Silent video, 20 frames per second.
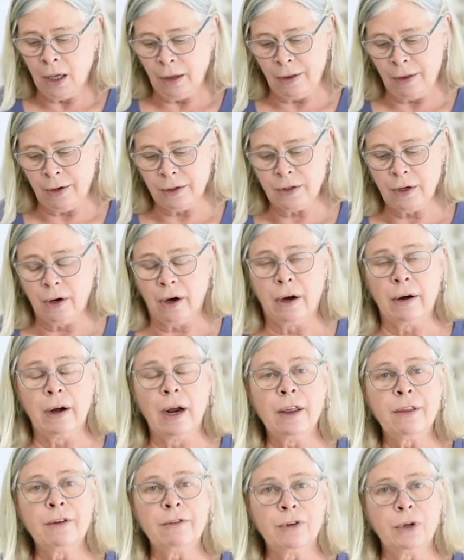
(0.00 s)
There are
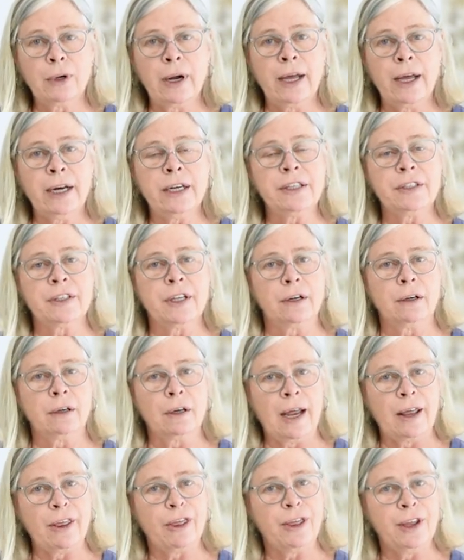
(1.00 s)
other varieties that are a
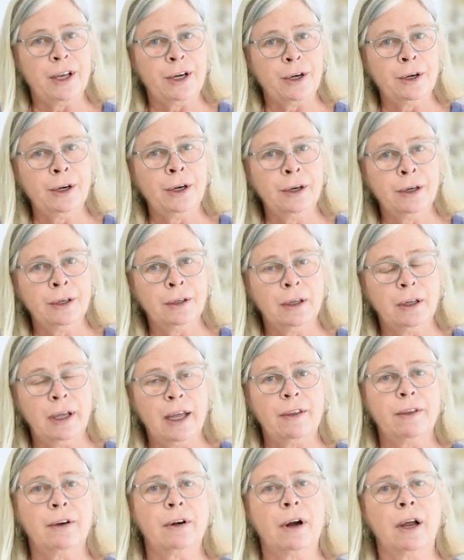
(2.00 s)
lot thinner,
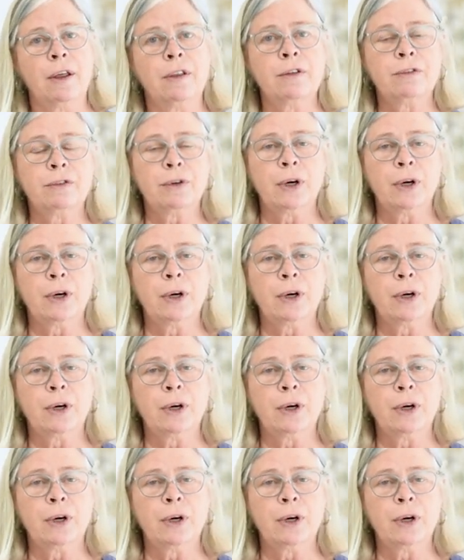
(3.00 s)
and there are other